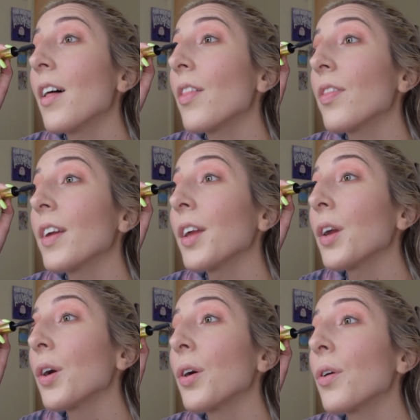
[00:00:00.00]

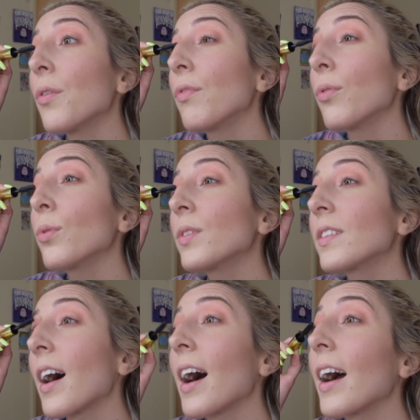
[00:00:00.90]
the full
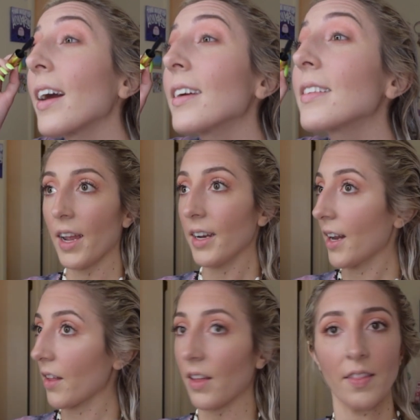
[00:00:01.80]
size. Okay,
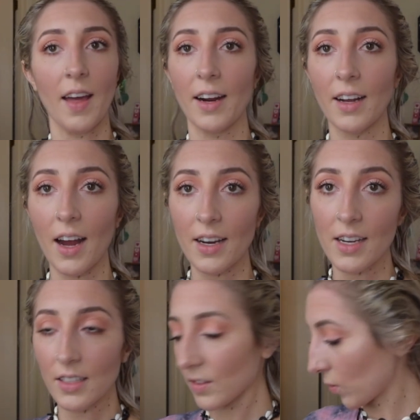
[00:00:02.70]
now that that guy
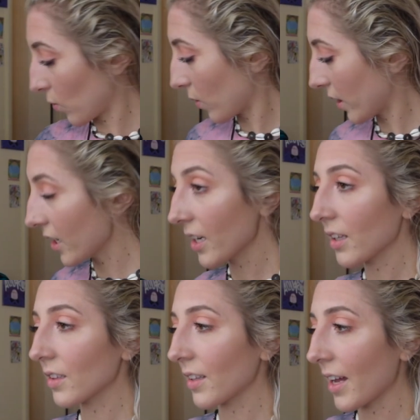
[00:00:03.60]
is on,
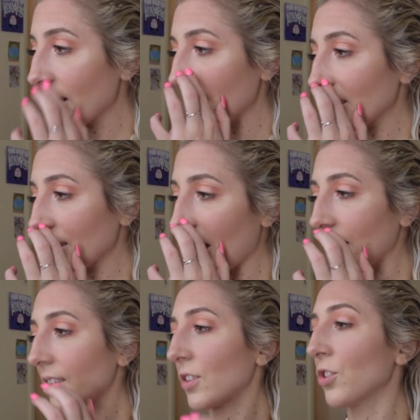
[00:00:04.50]
let
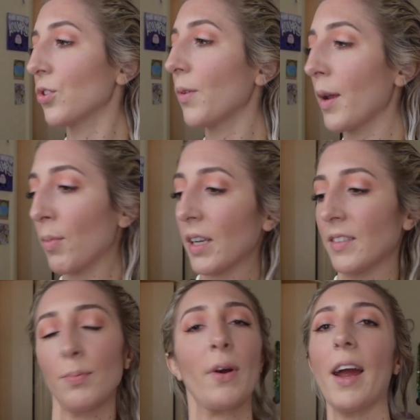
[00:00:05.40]
us do a big
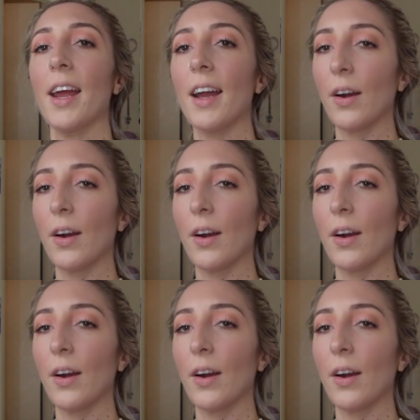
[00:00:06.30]
spray.